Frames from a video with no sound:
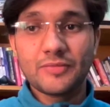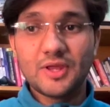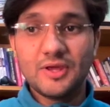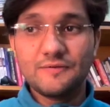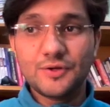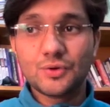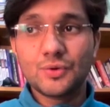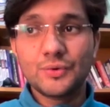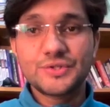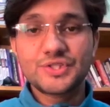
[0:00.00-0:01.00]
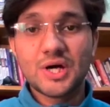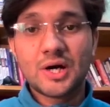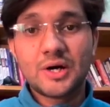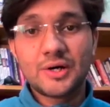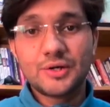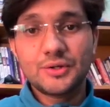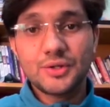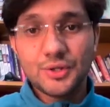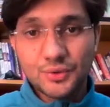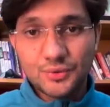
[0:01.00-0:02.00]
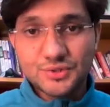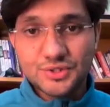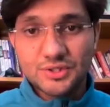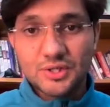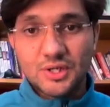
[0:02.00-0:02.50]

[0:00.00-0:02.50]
if your codes are huge